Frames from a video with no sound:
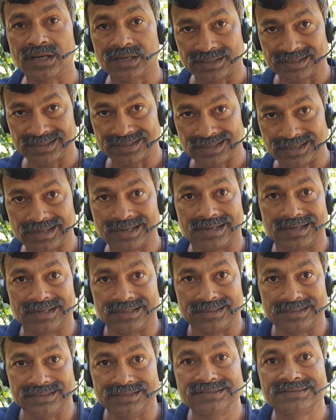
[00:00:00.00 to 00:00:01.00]

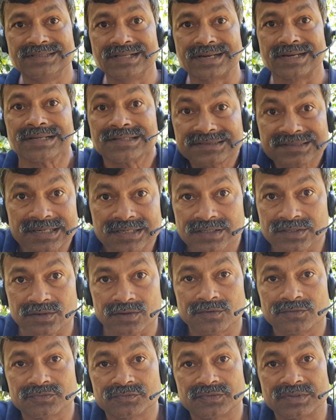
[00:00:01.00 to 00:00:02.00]
the result
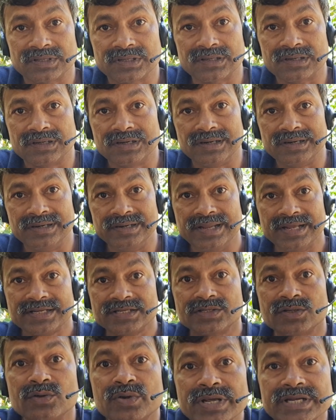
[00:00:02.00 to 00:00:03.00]
of the
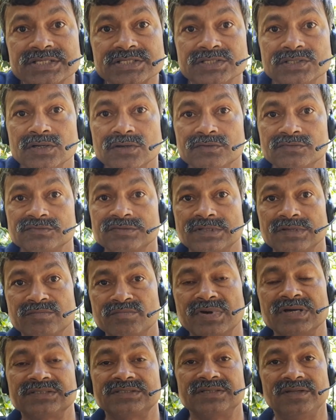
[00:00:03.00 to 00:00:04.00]
detonation of the
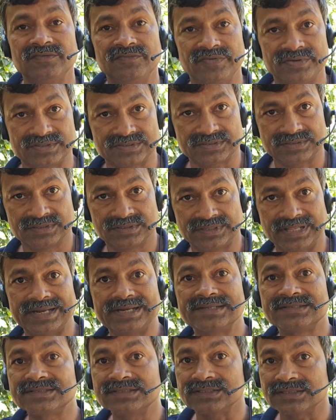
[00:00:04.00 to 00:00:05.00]
mass defect. That
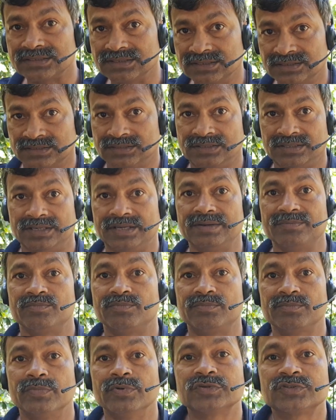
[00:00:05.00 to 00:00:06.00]
is a
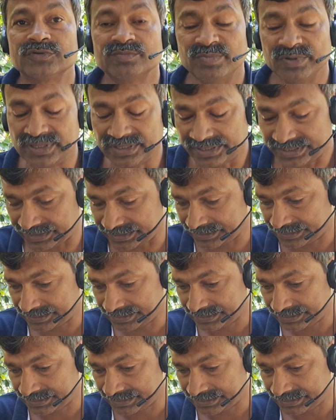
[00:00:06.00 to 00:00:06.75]
possibility.